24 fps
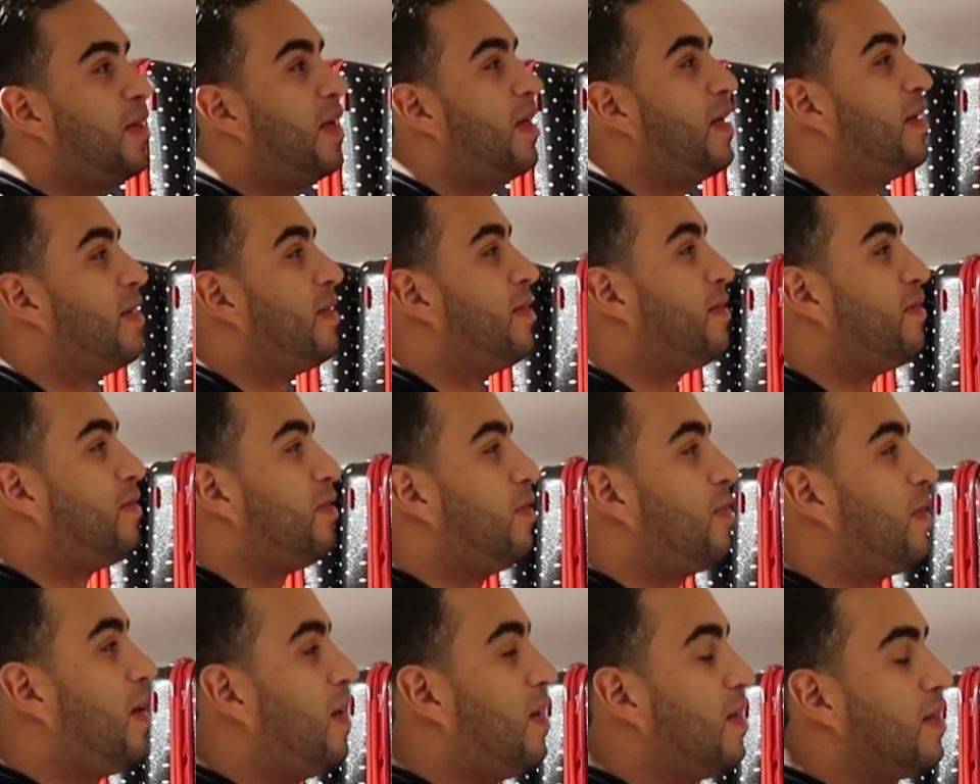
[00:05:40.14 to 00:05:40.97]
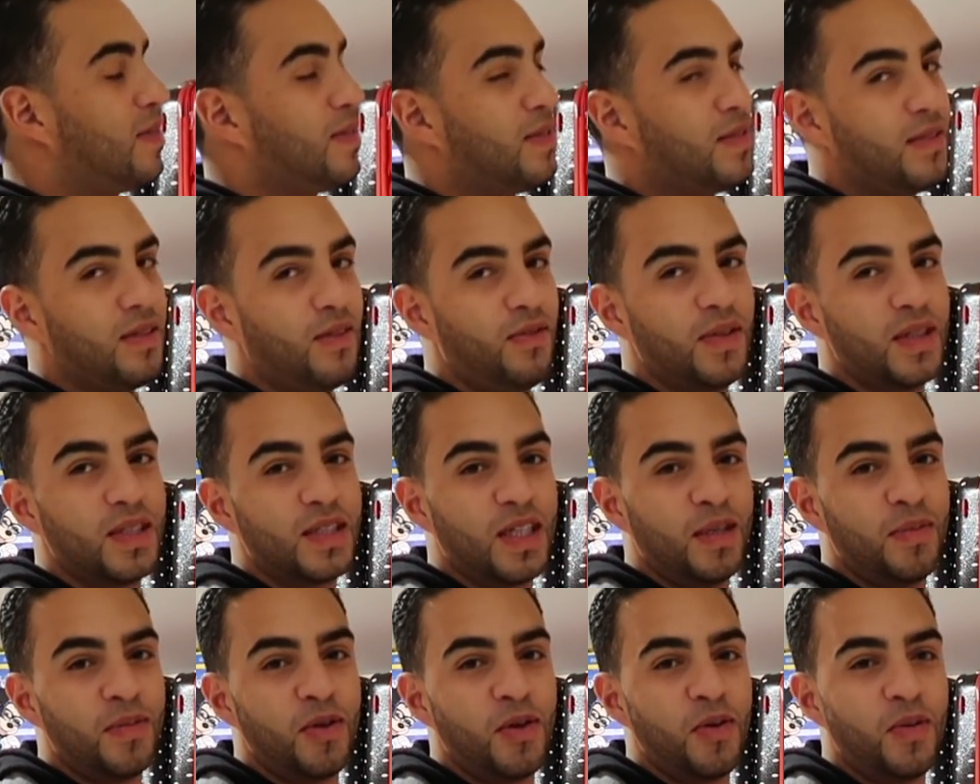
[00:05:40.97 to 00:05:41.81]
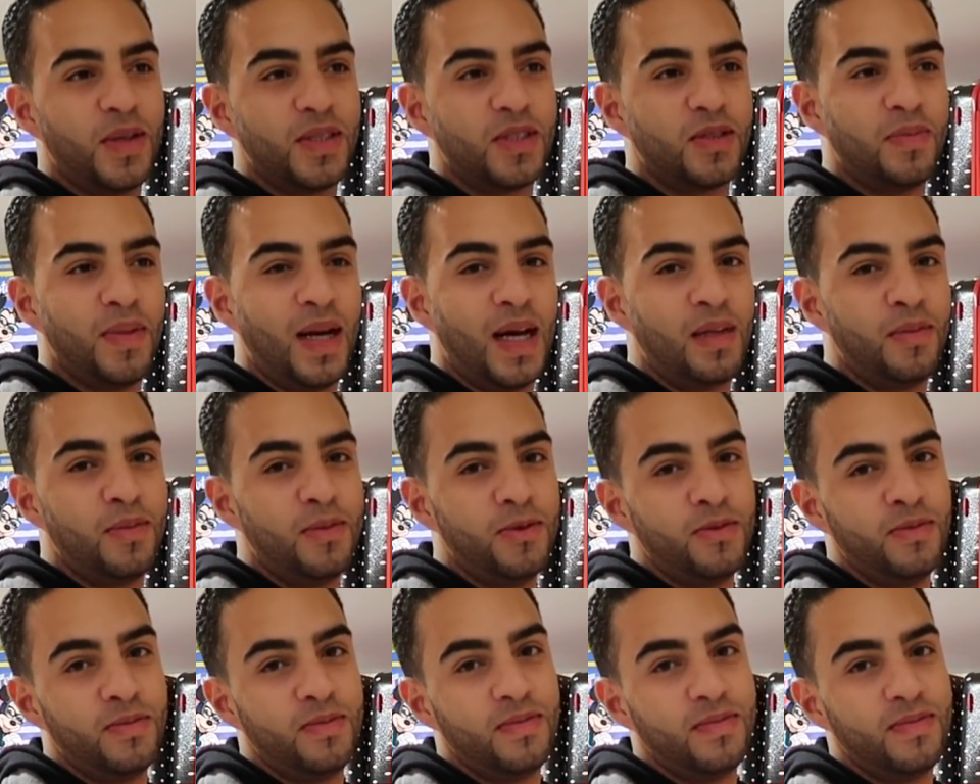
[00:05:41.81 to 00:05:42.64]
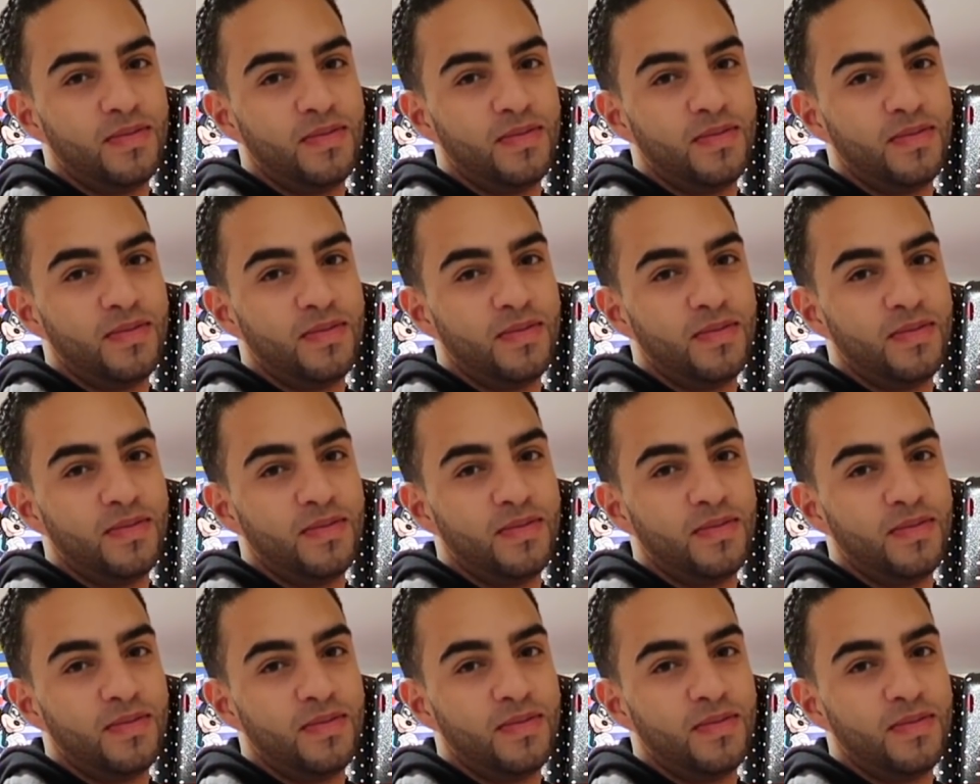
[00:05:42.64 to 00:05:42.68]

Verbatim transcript: few, yeah, blocks went to Malibu.